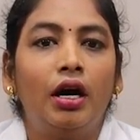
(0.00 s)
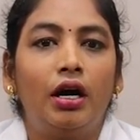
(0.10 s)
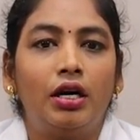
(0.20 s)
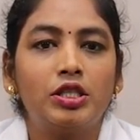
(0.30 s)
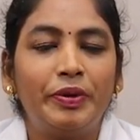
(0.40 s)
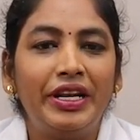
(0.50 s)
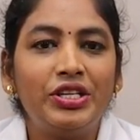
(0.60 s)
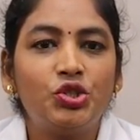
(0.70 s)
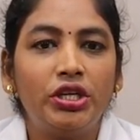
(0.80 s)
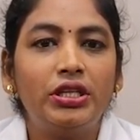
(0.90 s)

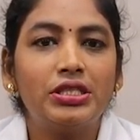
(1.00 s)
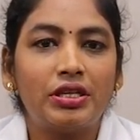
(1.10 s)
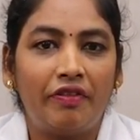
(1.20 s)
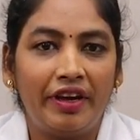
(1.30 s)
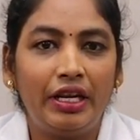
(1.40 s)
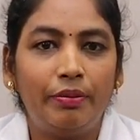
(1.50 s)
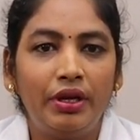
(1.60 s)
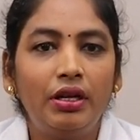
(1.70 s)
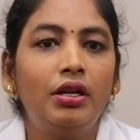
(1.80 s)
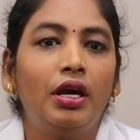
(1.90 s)
spillage kit is
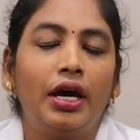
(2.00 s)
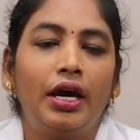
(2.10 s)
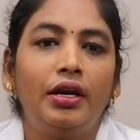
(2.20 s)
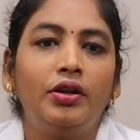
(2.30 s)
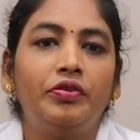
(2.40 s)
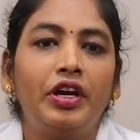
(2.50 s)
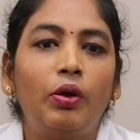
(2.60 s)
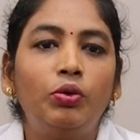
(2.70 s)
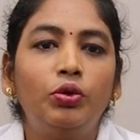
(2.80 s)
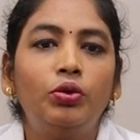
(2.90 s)
available, and we
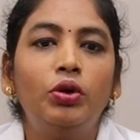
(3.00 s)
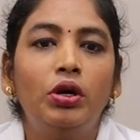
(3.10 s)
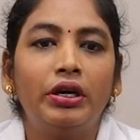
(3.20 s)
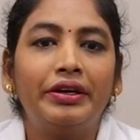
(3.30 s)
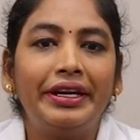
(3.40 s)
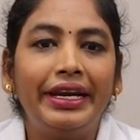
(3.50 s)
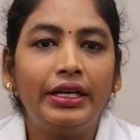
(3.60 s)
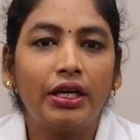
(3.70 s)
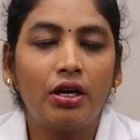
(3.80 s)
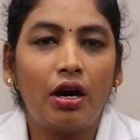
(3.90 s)
have to create
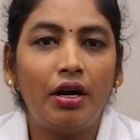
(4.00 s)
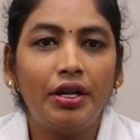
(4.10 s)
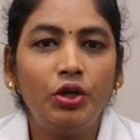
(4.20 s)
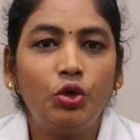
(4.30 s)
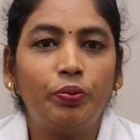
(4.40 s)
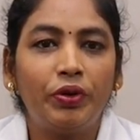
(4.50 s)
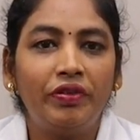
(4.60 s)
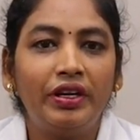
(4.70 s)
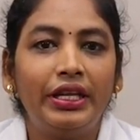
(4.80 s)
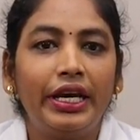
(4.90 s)
a garden to
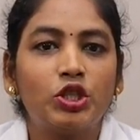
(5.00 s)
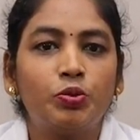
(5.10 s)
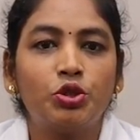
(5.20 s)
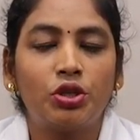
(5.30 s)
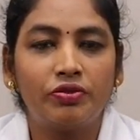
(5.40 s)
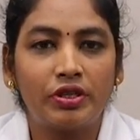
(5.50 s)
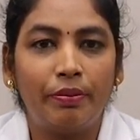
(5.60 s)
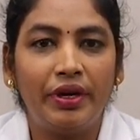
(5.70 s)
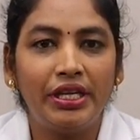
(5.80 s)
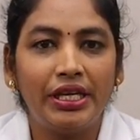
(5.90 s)
prevent the exposure of
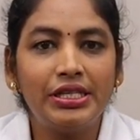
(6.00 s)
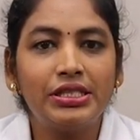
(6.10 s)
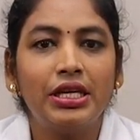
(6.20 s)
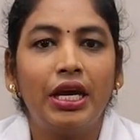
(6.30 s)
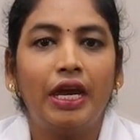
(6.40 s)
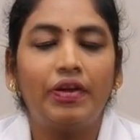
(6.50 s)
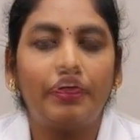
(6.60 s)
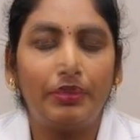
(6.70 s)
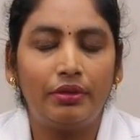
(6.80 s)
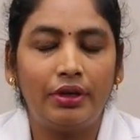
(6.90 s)
somebody else, and
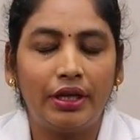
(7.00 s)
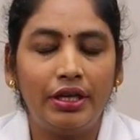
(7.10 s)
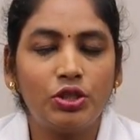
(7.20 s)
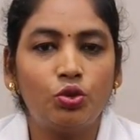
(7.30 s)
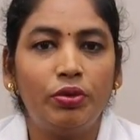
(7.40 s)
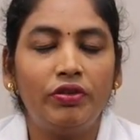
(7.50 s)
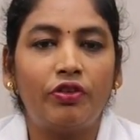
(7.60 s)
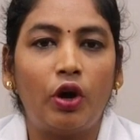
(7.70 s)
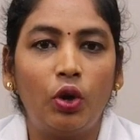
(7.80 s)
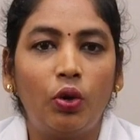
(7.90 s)
techniques to be
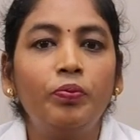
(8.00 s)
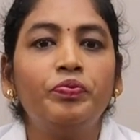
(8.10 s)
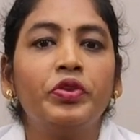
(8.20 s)
followed